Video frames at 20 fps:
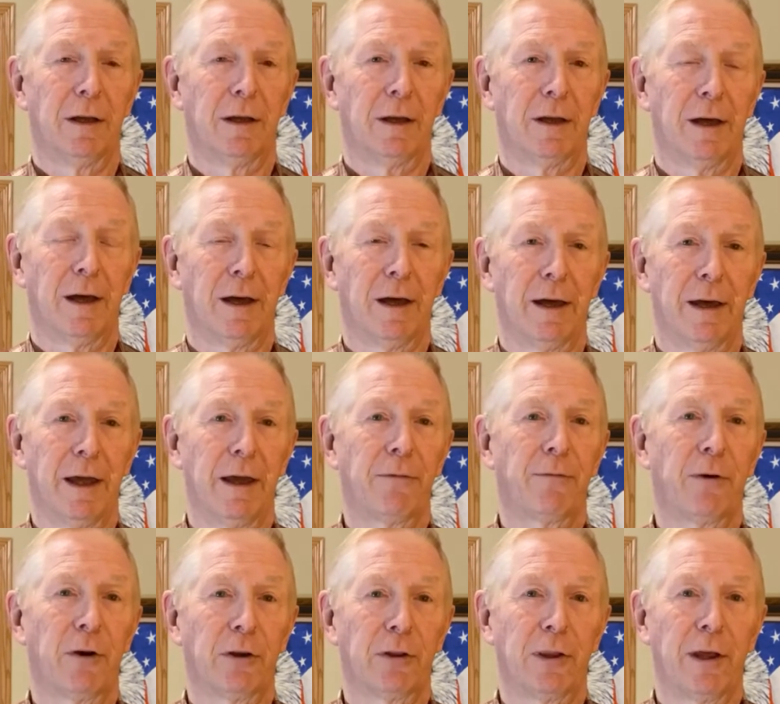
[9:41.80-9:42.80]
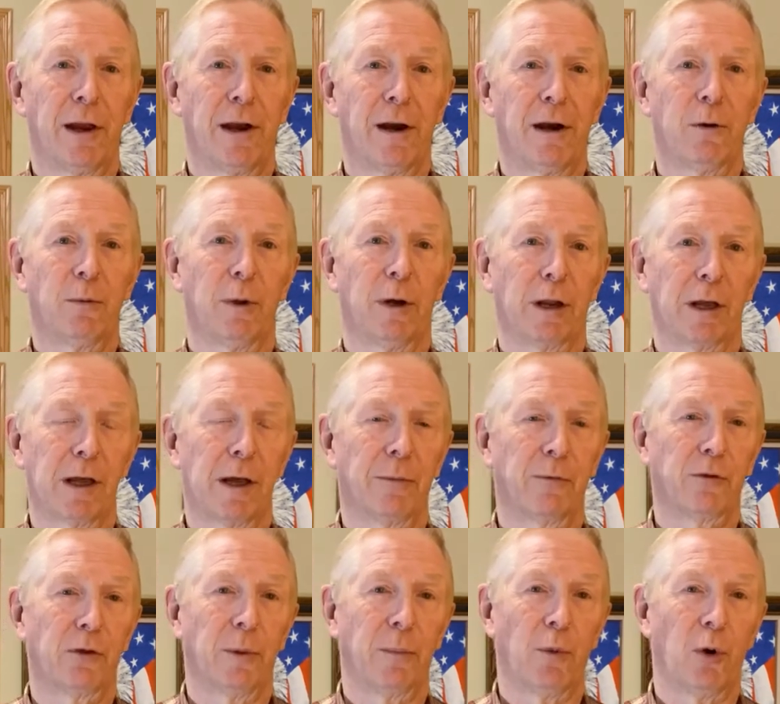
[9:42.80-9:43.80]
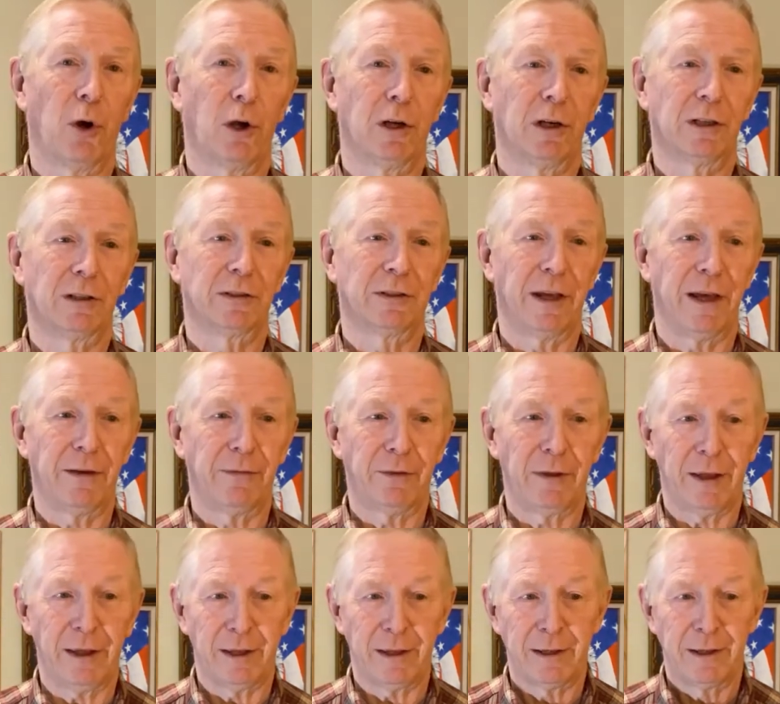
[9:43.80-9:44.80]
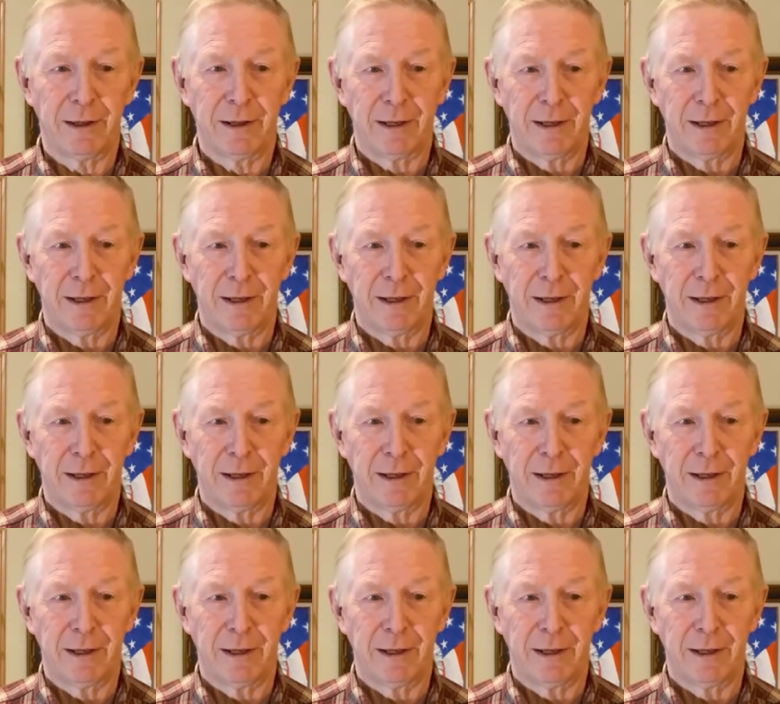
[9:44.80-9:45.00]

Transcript: uh, effort there when it comes to boiler safety